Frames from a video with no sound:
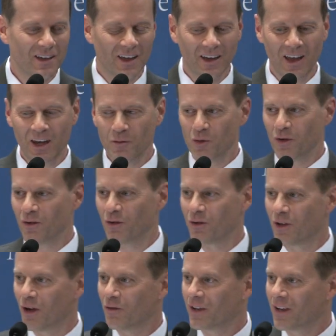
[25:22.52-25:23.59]
And any movie
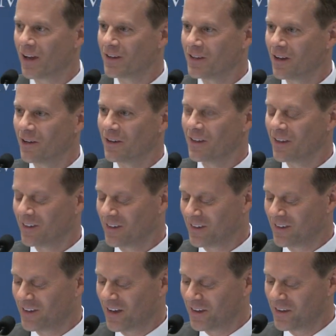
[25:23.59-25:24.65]
with Harvey Keitel in it,
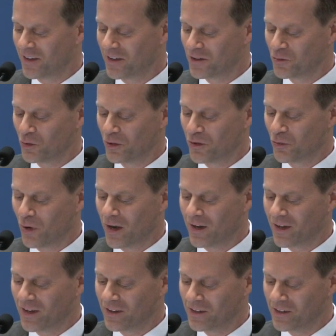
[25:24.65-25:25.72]
I think, is worth
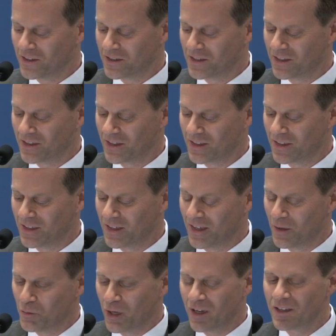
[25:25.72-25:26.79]
renting at least.
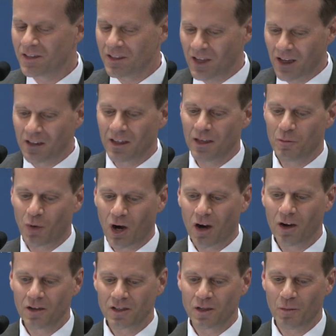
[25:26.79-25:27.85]
But incidentally, it
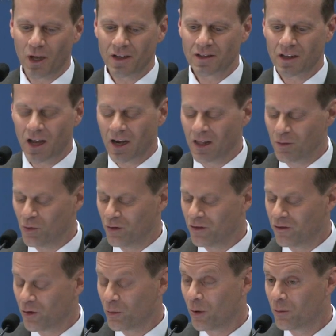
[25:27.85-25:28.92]
borrows the best line in the
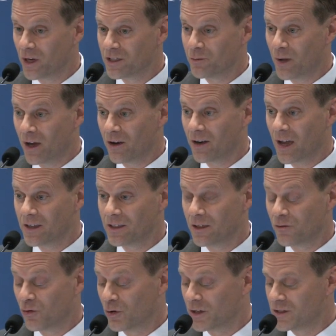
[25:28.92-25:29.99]
movie from a much better
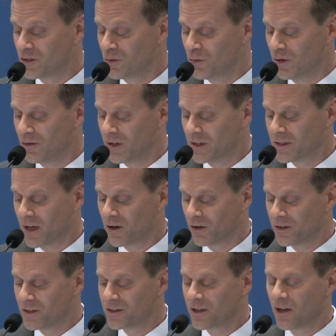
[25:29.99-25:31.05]
1942 movie
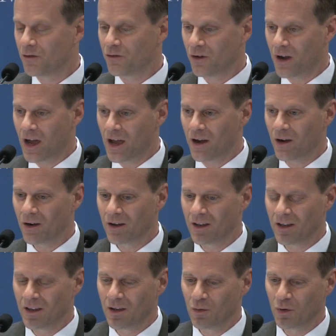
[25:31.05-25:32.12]
entitled This Gun for Hire,
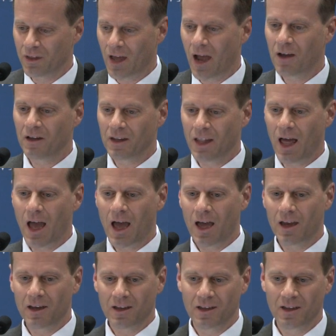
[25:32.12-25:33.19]
with Alan
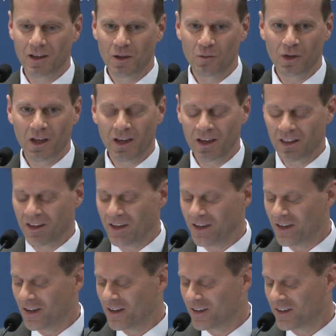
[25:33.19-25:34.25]
Ladd playing
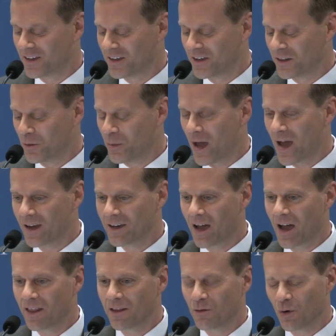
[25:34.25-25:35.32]
the bad
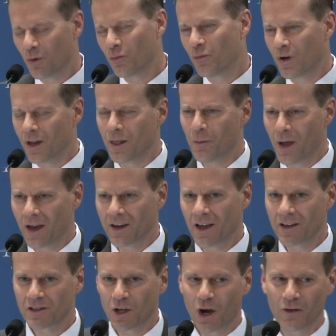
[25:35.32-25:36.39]
guy, or one of the bad
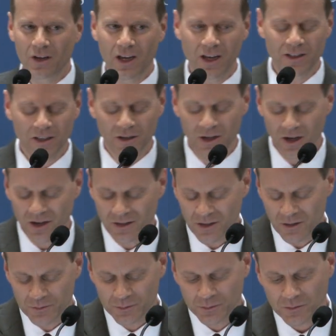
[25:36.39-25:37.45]
guys, the Harvey Keitel
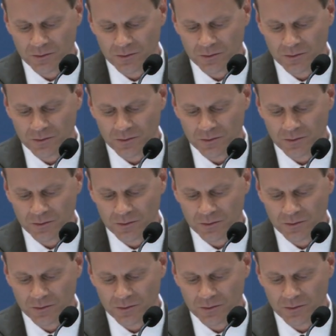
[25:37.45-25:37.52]
character.